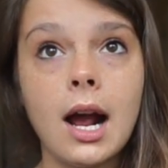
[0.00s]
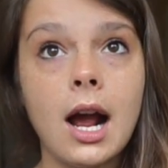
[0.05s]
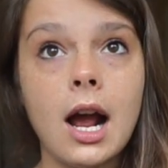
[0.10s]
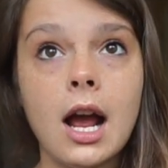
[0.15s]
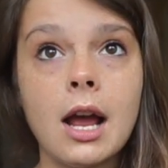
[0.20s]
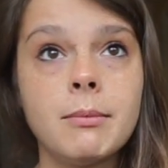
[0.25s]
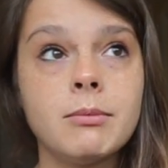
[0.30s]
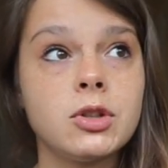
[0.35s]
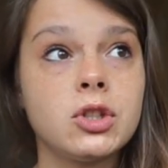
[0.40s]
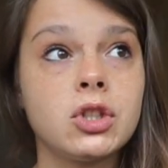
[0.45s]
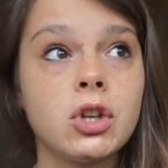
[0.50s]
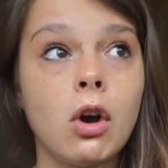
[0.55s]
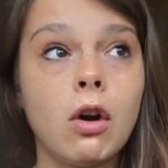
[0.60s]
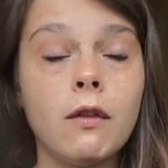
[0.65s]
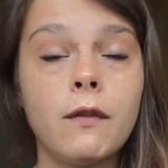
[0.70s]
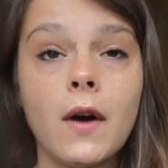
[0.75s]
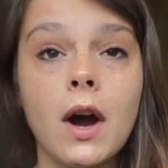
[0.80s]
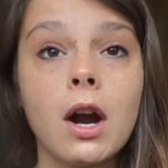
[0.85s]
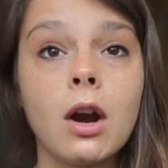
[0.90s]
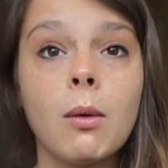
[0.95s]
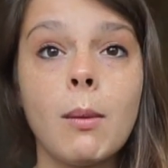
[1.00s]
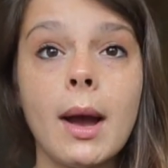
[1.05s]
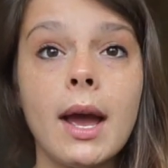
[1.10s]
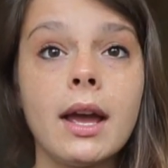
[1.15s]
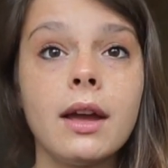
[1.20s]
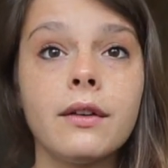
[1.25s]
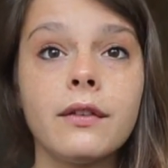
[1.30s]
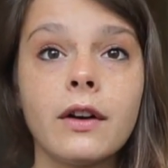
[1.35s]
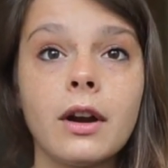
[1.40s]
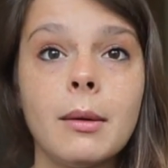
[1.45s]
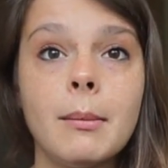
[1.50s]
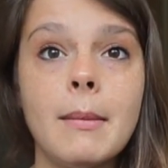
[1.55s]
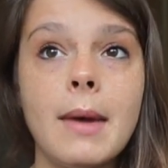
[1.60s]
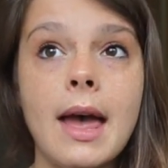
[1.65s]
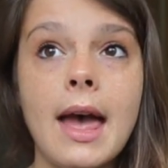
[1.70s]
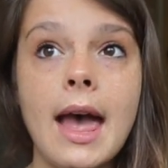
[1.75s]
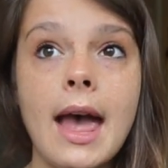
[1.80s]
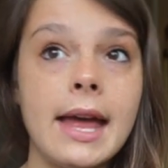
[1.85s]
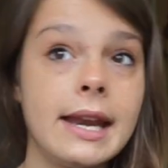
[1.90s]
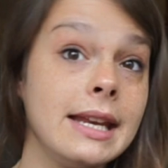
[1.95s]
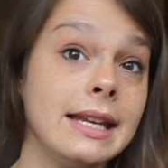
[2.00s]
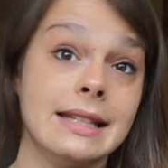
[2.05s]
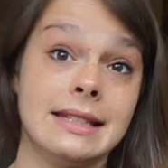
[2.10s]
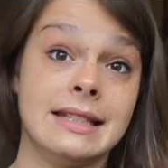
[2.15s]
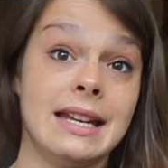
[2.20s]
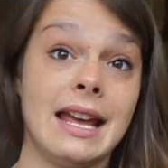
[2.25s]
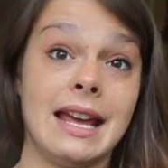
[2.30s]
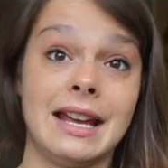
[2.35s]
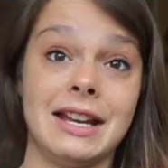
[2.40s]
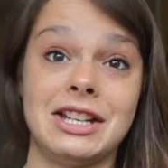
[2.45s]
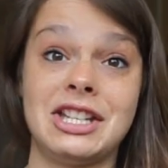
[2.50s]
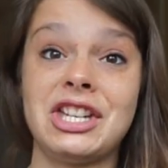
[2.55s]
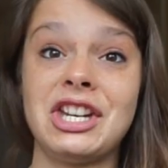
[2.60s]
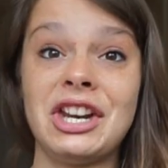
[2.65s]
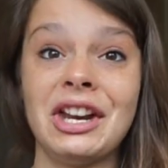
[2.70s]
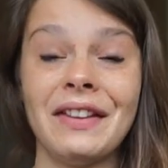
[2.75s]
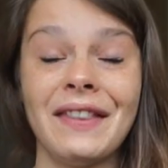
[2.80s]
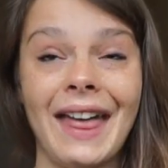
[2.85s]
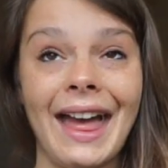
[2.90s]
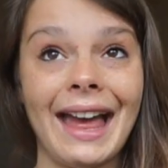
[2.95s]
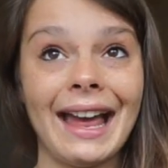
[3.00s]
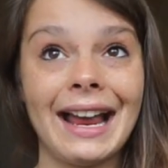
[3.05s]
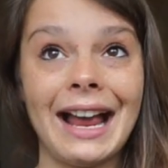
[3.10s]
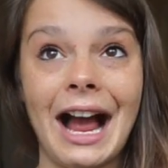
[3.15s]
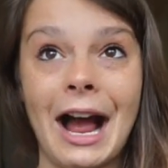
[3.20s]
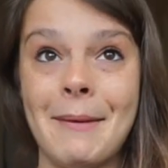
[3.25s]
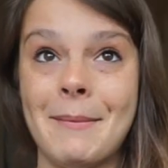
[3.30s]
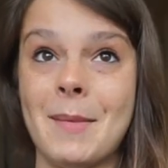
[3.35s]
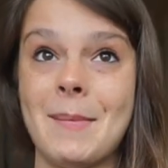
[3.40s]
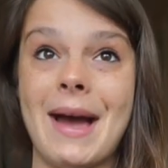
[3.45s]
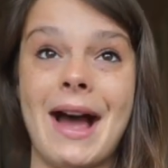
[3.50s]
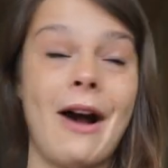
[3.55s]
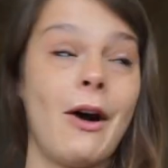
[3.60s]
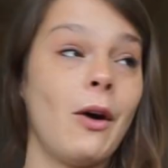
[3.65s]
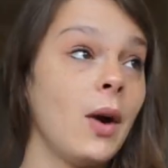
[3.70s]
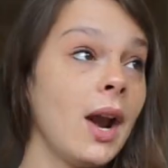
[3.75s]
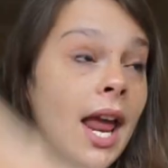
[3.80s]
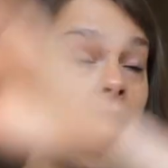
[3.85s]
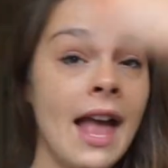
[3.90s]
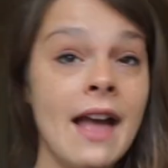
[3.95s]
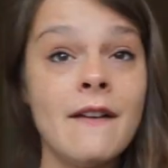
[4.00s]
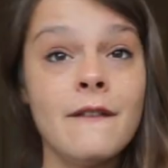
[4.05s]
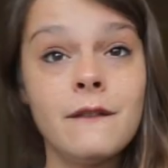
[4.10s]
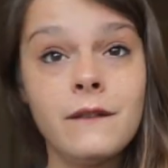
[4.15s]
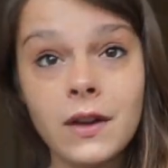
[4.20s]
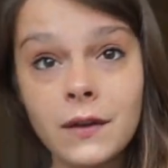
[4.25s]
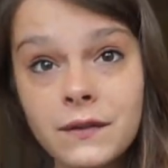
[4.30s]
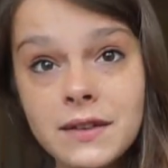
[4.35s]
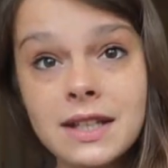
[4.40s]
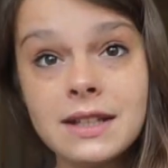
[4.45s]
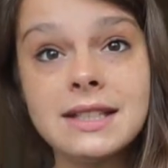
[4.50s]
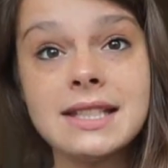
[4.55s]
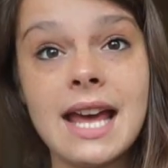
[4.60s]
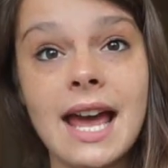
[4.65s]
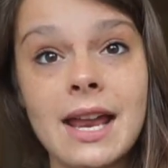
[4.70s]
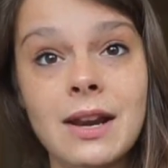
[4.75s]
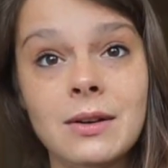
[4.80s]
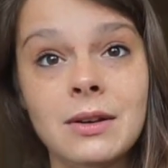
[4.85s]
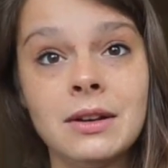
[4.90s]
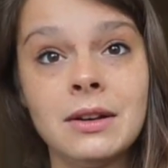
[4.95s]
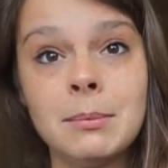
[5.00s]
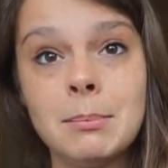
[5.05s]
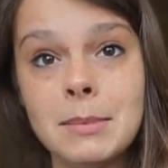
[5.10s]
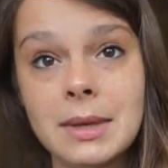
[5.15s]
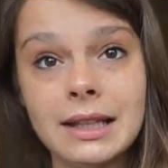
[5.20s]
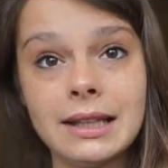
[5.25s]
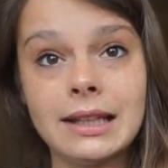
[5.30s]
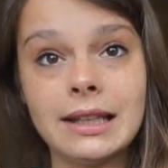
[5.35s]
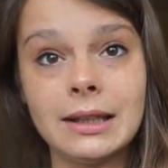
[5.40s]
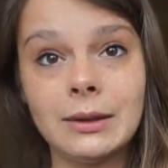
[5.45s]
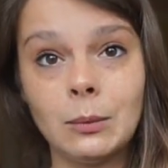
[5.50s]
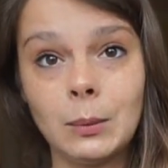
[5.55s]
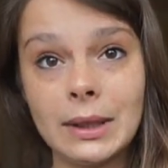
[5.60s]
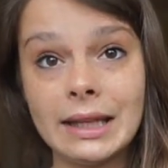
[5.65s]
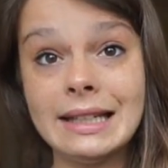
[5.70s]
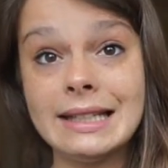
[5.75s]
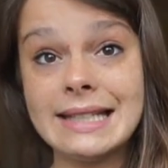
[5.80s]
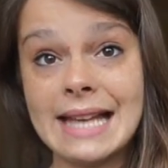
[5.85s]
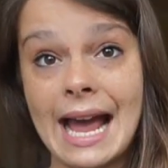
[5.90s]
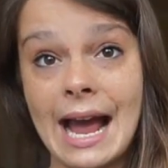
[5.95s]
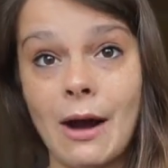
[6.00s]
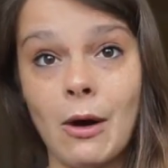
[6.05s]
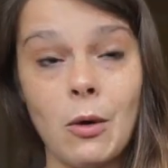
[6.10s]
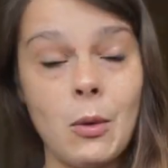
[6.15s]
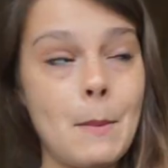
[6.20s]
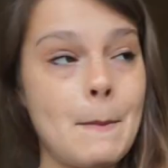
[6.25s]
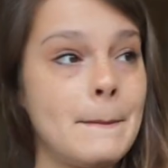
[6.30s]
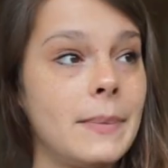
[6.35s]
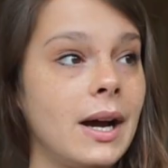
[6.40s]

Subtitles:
I'm so far away from any stage. Like, I'm about 10 million weeks out.